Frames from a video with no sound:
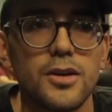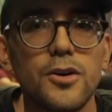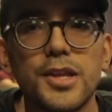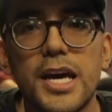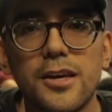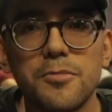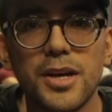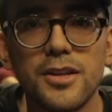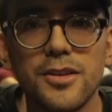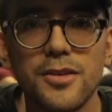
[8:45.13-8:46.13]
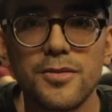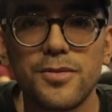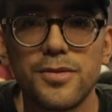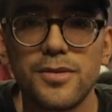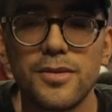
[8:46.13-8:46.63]
all that competitive,
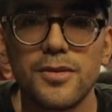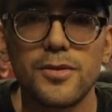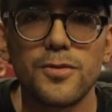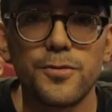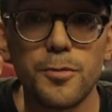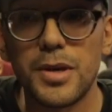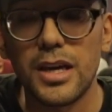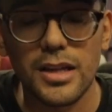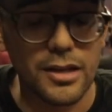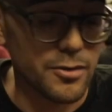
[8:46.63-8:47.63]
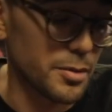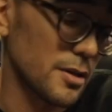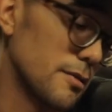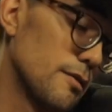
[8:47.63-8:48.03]
for me at least. But